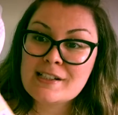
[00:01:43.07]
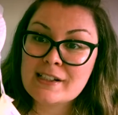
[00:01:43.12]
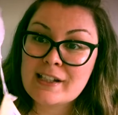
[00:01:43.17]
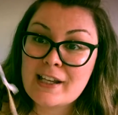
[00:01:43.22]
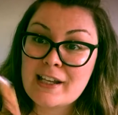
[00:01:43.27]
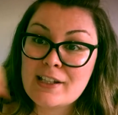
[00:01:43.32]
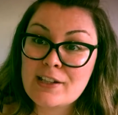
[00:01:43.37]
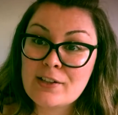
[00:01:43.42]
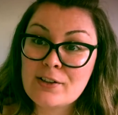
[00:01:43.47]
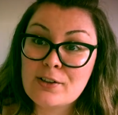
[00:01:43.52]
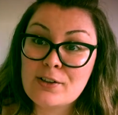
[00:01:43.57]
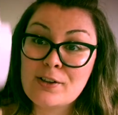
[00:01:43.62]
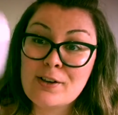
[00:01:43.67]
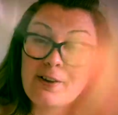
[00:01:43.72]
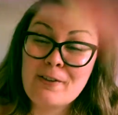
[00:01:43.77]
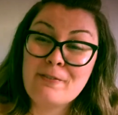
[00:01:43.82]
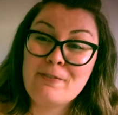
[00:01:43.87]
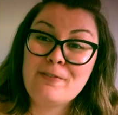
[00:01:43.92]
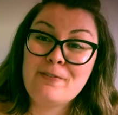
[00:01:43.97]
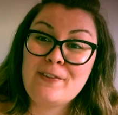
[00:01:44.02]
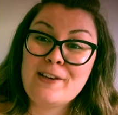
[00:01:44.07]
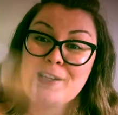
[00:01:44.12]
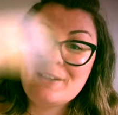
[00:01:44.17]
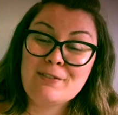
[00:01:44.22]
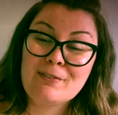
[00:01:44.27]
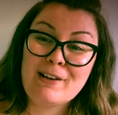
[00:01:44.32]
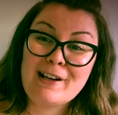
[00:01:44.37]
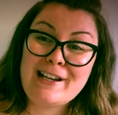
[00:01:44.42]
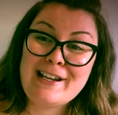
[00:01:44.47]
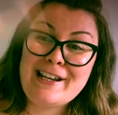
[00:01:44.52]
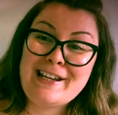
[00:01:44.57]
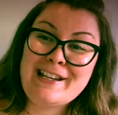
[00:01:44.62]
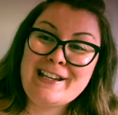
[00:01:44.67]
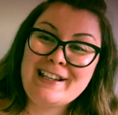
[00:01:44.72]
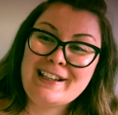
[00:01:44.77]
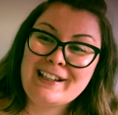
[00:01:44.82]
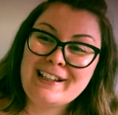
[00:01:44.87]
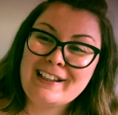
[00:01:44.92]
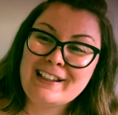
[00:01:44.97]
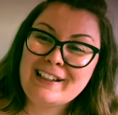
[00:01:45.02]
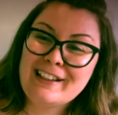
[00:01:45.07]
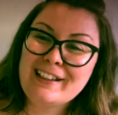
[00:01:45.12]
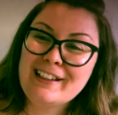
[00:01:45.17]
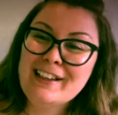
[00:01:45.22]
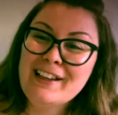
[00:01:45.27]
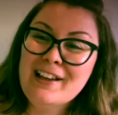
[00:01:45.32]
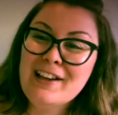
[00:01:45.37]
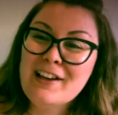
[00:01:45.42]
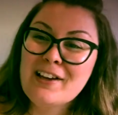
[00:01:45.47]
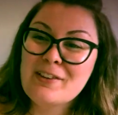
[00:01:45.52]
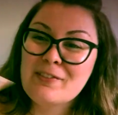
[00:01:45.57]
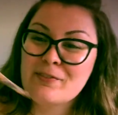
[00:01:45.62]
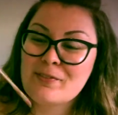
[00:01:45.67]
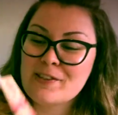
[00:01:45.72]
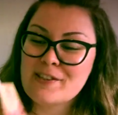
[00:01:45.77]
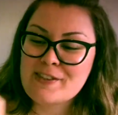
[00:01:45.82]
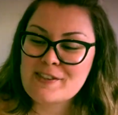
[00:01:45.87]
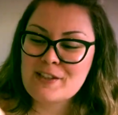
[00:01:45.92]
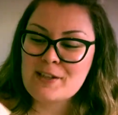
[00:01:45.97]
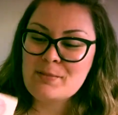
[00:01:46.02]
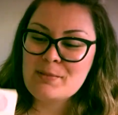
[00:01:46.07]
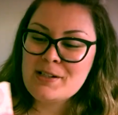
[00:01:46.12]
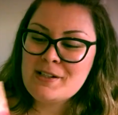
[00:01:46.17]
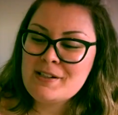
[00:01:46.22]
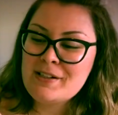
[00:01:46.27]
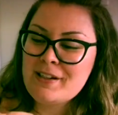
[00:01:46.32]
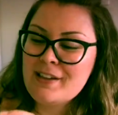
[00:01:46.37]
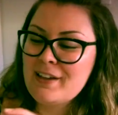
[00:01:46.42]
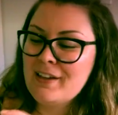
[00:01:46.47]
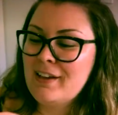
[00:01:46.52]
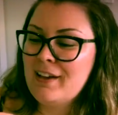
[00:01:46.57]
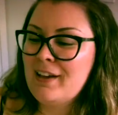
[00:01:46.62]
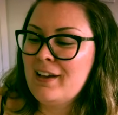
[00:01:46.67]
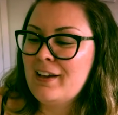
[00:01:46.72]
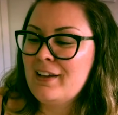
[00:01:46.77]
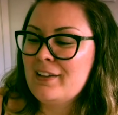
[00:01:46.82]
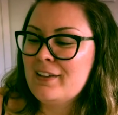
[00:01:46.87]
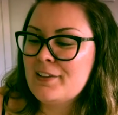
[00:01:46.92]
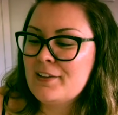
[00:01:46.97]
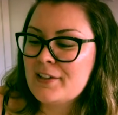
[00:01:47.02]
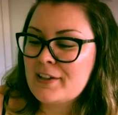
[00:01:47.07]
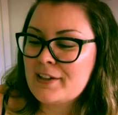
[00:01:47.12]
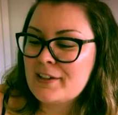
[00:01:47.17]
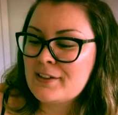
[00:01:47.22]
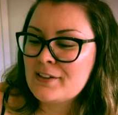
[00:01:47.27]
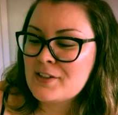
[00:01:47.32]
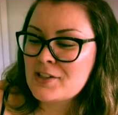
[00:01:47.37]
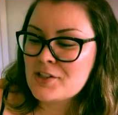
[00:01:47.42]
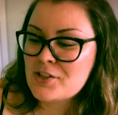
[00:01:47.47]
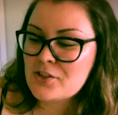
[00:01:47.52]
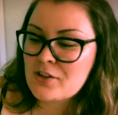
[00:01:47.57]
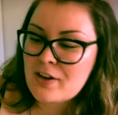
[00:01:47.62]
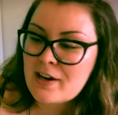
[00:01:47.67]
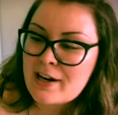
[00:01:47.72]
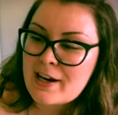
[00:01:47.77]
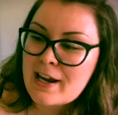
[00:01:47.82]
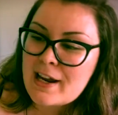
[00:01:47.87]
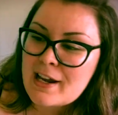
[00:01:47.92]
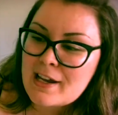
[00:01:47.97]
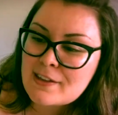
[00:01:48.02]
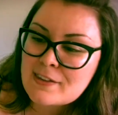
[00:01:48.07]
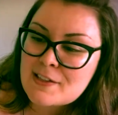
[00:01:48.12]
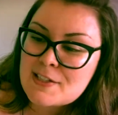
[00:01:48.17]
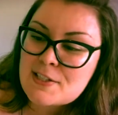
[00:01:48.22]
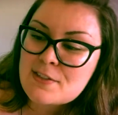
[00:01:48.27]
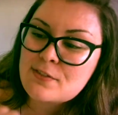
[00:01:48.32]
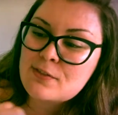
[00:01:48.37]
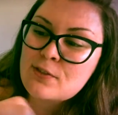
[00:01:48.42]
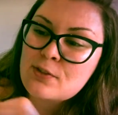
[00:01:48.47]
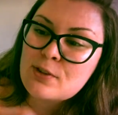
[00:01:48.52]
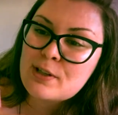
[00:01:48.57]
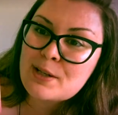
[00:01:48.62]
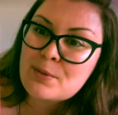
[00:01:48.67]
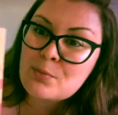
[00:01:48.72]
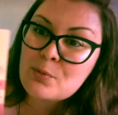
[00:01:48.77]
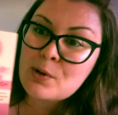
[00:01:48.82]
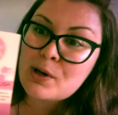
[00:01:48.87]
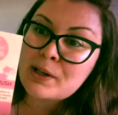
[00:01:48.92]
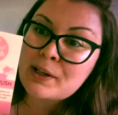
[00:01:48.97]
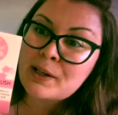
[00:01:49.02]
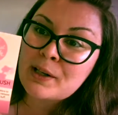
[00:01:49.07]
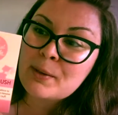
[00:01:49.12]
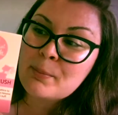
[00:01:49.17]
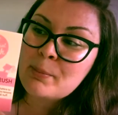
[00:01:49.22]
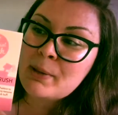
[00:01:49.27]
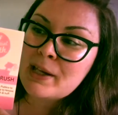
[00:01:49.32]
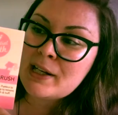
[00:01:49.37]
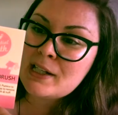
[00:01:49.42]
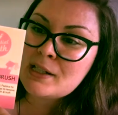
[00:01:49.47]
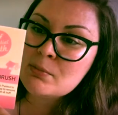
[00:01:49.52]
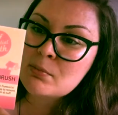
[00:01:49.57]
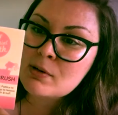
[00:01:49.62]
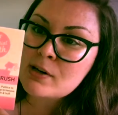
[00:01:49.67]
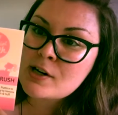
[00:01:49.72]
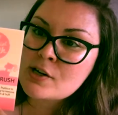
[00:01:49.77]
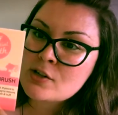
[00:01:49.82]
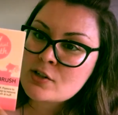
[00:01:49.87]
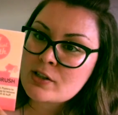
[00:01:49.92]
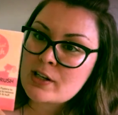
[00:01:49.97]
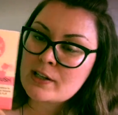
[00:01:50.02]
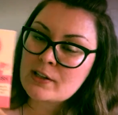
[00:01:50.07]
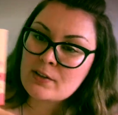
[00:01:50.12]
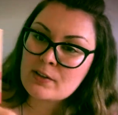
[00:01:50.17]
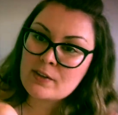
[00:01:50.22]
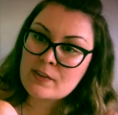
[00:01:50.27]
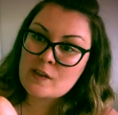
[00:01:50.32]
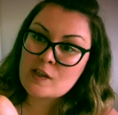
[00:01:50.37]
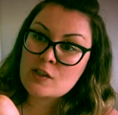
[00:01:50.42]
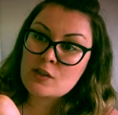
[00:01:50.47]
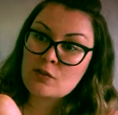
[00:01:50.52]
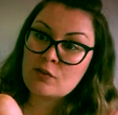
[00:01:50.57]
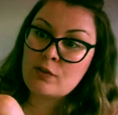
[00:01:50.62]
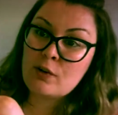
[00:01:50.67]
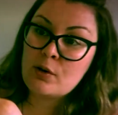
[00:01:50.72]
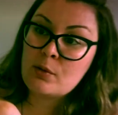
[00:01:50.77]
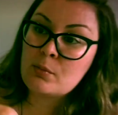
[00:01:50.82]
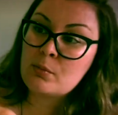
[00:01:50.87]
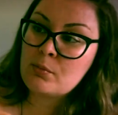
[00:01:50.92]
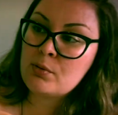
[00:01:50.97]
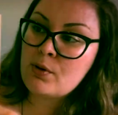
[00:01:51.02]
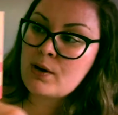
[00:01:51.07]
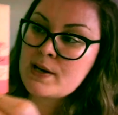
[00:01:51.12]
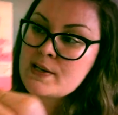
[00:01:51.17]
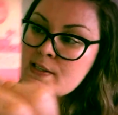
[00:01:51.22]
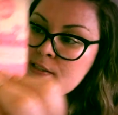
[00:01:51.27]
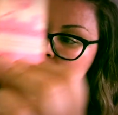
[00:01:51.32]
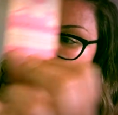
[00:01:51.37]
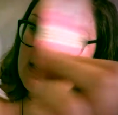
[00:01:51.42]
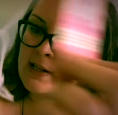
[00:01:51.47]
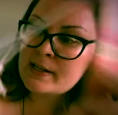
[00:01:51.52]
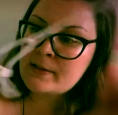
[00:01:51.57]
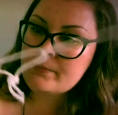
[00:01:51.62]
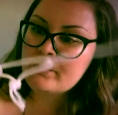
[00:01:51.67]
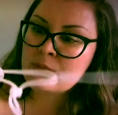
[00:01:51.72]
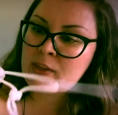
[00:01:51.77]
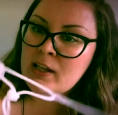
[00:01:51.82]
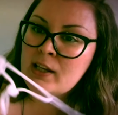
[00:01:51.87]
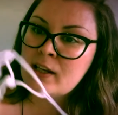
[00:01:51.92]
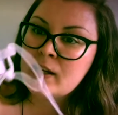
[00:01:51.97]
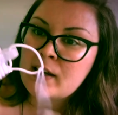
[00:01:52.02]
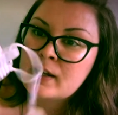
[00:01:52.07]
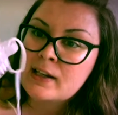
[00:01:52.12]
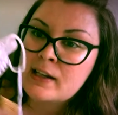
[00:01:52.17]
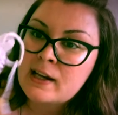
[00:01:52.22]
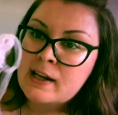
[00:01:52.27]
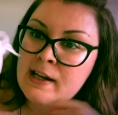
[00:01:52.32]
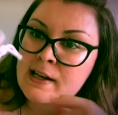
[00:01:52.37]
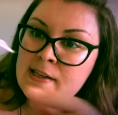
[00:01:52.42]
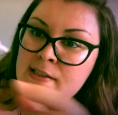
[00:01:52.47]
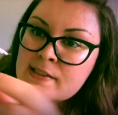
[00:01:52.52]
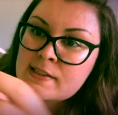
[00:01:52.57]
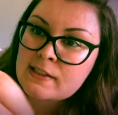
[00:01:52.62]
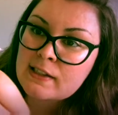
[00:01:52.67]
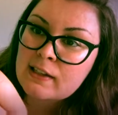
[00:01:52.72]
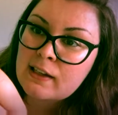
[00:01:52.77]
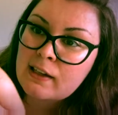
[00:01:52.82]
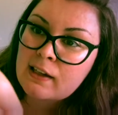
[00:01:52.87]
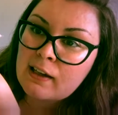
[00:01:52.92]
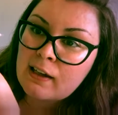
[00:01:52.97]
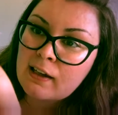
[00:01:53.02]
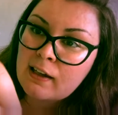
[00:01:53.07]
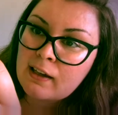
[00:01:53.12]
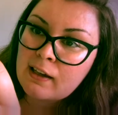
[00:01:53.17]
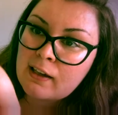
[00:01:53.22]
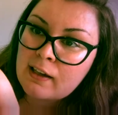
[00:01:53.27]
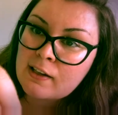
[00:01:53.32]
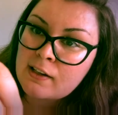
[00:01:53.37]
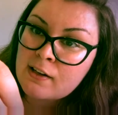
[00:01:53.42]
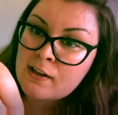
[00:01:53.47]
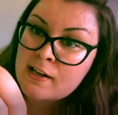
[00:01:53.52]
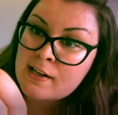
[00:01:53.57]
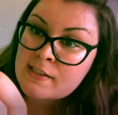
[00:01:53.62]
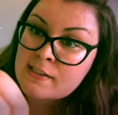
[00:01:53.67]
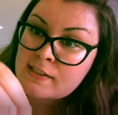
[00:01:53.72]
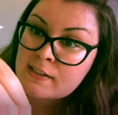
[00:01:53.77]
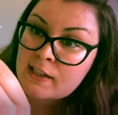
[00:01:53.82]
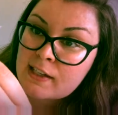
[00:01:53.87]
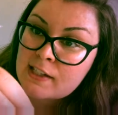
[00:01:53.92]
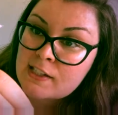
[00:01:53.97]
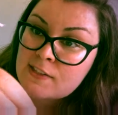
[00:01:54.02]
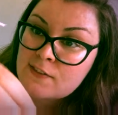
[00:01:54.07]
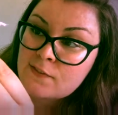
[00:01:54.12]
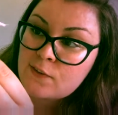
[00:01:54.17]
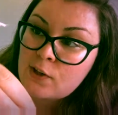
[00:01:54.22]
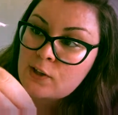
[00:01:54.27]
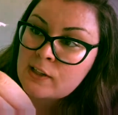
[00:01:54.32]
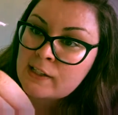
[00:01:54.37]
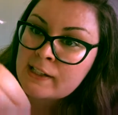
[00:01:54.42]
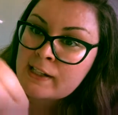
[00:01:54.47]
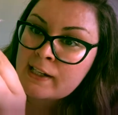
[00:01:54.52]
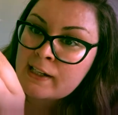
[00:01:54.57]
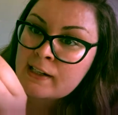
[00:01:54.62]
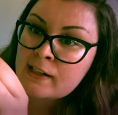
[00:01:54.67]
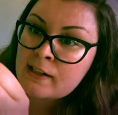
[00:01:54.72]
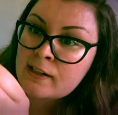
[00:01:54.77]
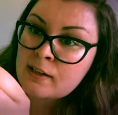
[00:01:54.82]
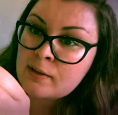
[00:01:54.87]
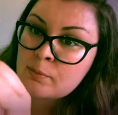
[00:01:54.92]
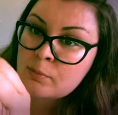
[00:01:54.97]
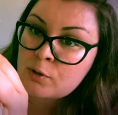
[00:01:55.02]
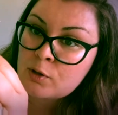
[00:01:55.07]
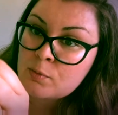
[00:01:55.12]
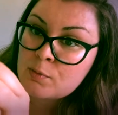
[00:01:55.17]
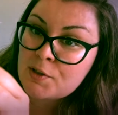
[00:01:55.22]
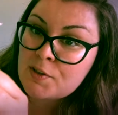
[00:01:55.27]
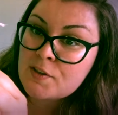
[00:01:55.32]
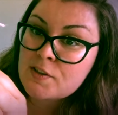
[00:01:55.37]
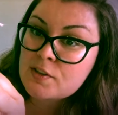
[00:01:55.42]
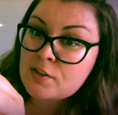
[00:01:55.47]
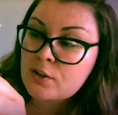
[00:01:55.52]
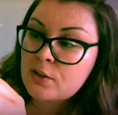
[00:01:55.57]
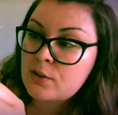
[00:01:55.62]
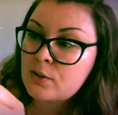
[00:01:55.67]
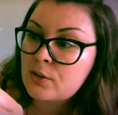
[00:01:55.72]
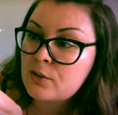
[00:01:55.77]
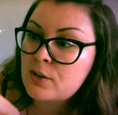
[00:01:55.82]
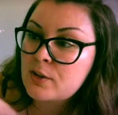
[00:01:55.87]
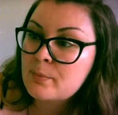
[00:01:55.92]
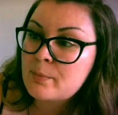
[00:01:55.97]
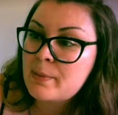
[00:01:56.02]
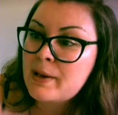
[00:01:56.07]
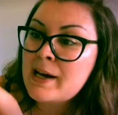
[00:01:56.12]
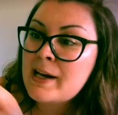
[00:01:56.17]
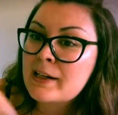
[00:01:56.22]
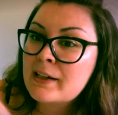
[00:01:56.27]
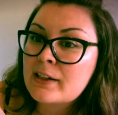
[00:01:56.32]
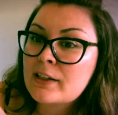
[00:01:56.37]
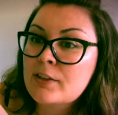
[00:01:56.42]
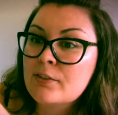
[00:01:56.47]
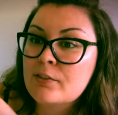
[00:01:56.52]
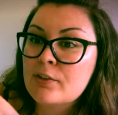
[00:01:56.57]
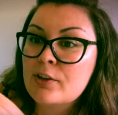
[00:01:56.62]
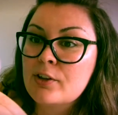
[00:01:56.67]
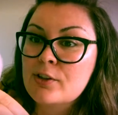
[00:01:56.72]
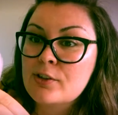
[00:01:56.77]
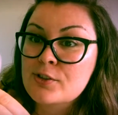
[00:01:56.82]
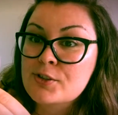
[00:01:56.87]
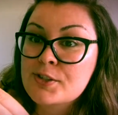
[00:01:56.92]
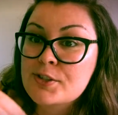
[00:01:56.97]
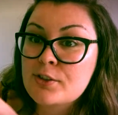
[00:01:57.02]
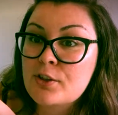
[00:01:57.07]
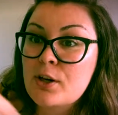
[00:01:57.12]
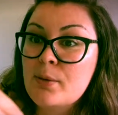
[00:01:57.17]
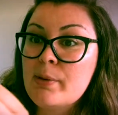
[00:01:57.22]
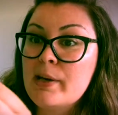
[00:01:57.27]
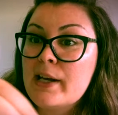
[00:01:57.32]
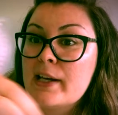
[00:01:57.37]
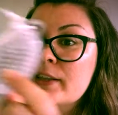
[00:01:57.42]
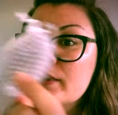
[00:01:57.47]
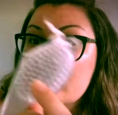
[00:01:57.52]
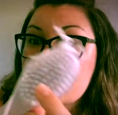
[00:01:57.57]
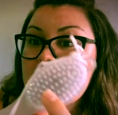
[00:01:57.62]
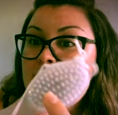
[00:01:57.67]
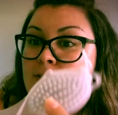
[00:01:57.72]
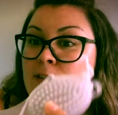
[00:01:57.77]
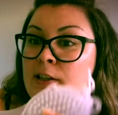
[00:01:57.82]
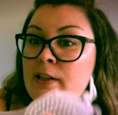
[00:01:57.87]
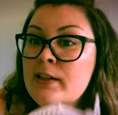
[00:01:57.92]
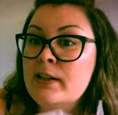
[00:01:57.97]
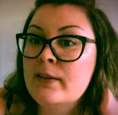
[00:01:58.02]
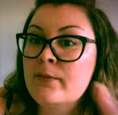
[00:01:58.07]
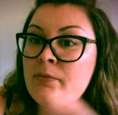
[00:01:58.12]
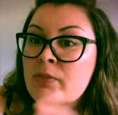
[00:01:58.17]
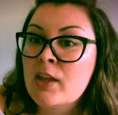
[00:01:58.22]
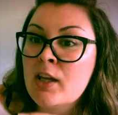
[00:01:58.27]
to get your feet ready for summer, you can try out this 4-in-1 petty brush. I got this from Priceline. It has a nice exfoliator pumice stone on the back. You've got your scrubber at the front.